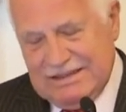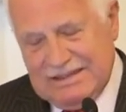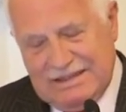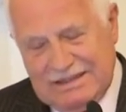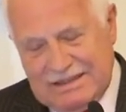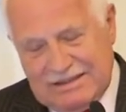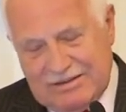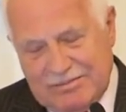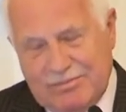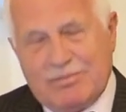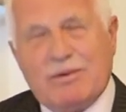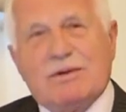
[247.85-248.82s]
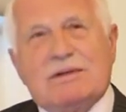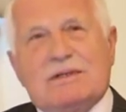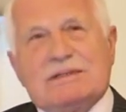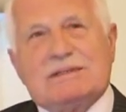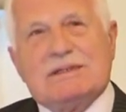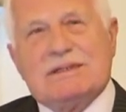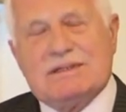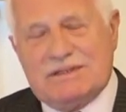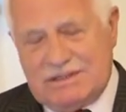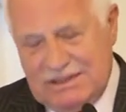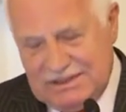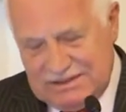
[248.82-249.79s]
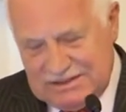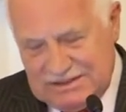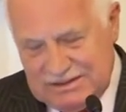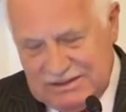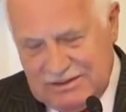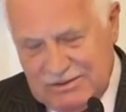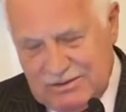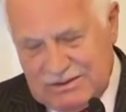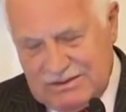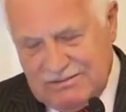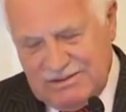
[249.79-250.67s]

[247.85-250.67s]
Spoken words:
another point is that the Czechs looked